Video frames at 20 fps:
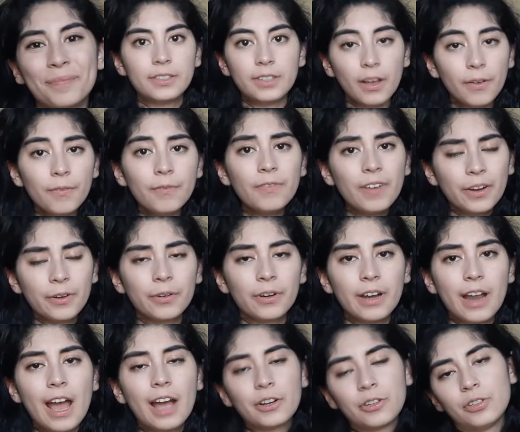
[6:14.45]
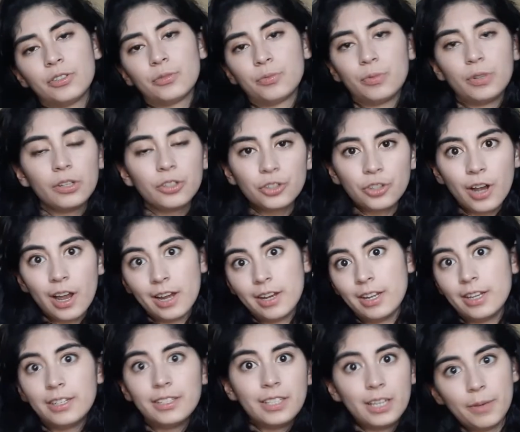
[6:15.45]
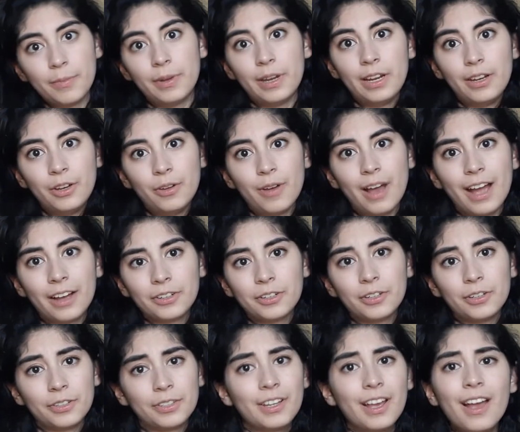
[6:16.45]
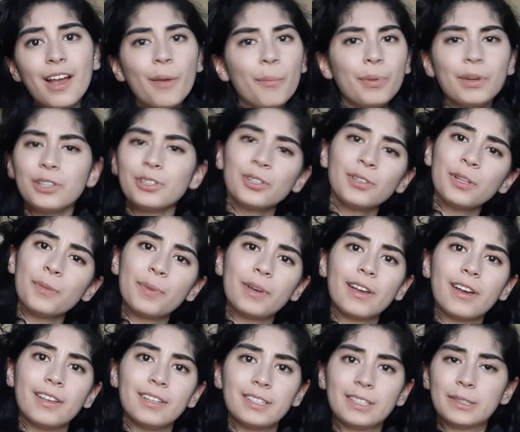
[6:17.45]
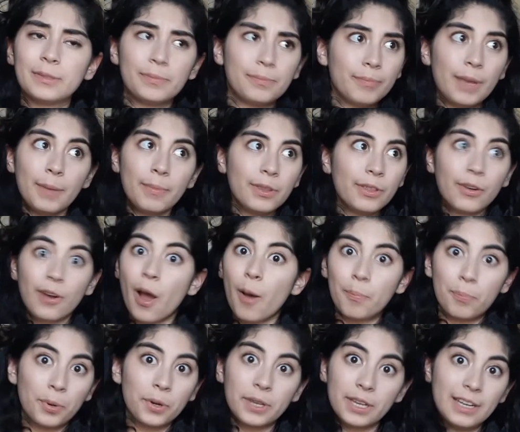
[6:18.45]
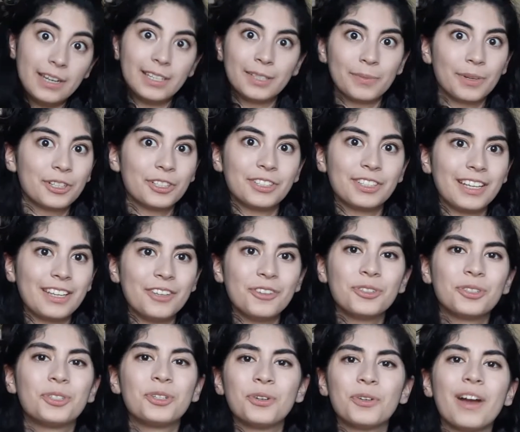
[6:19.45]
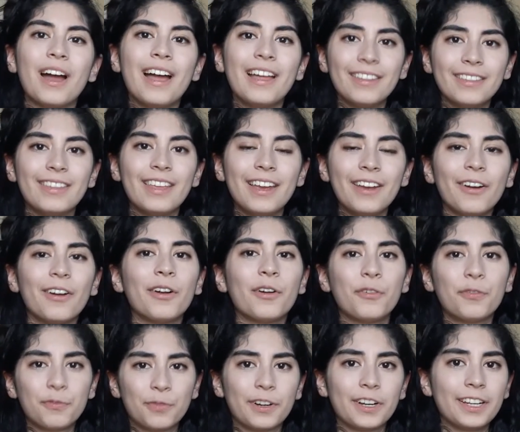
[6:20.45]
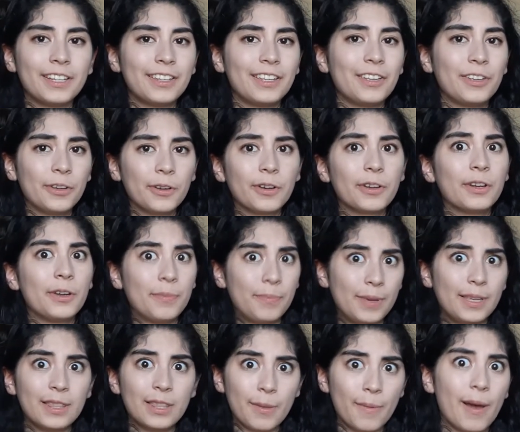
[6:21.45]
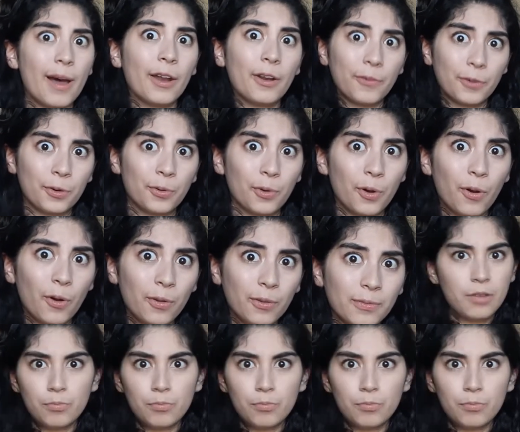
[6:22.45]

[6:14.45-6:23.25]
Some veteran actors will try to intimidate new actors, but it's only because maybe they're not booking as much as they used to, and they are afraid that you're gonna beat them out of a role.